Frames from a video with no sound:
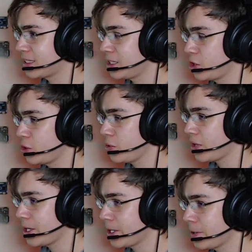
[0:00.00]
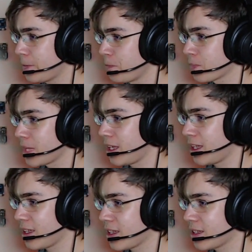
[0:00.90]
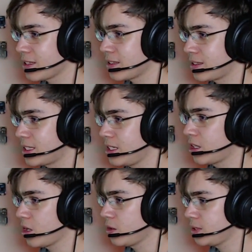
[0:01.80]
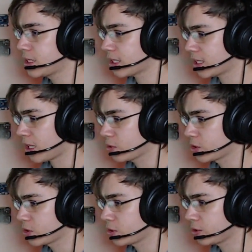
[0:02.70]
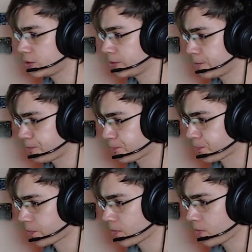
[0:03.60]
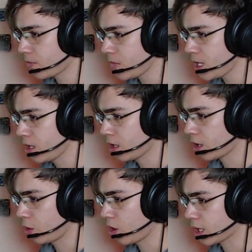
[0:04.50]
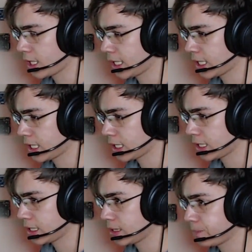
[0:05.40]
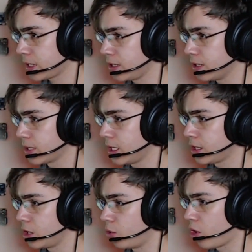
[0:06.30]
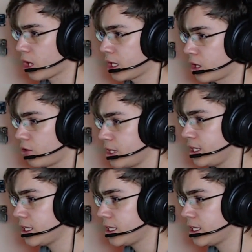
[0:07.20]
issue here, and C codes, and also rock here, the rockery